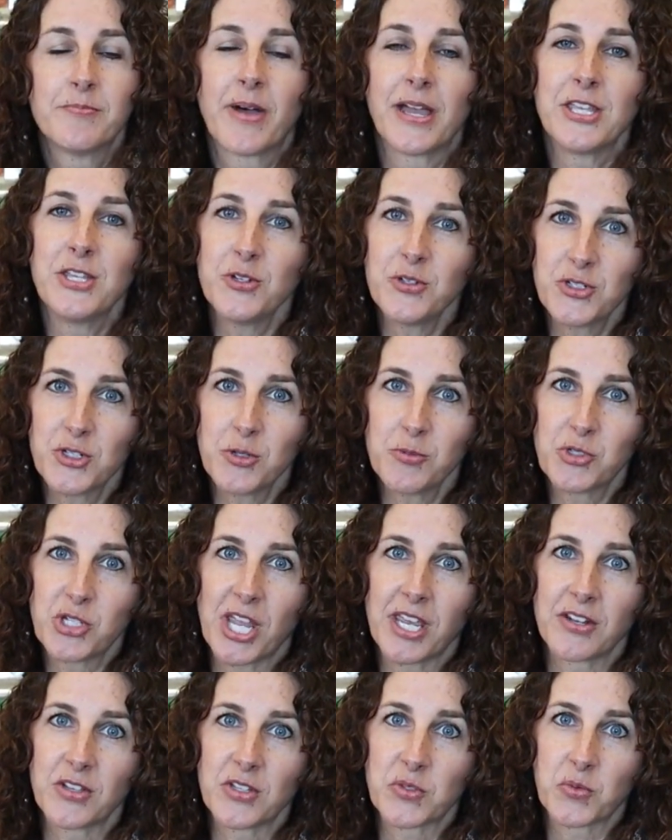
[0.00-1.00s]
My YouTube
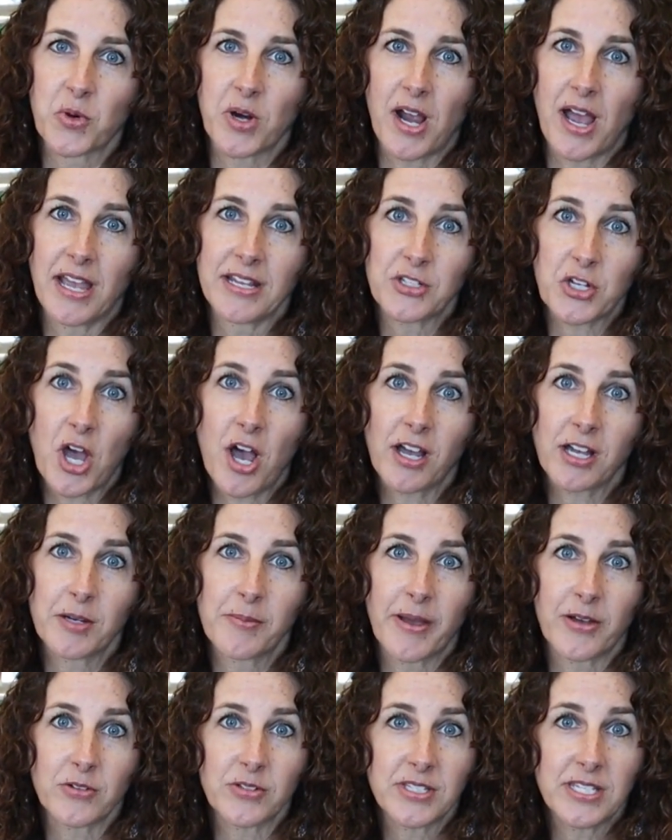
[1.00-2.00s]
channel is where I talk
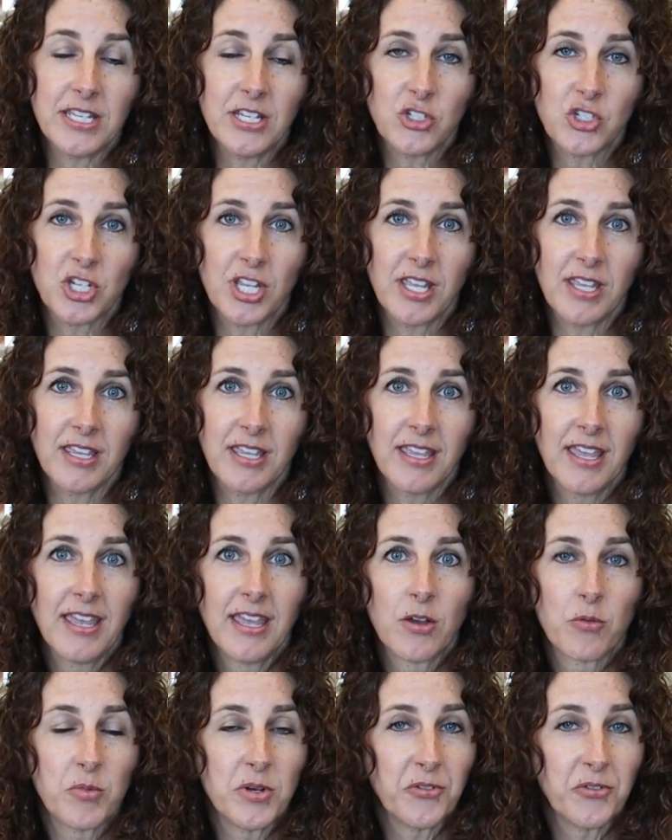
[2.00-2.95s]
about teaching,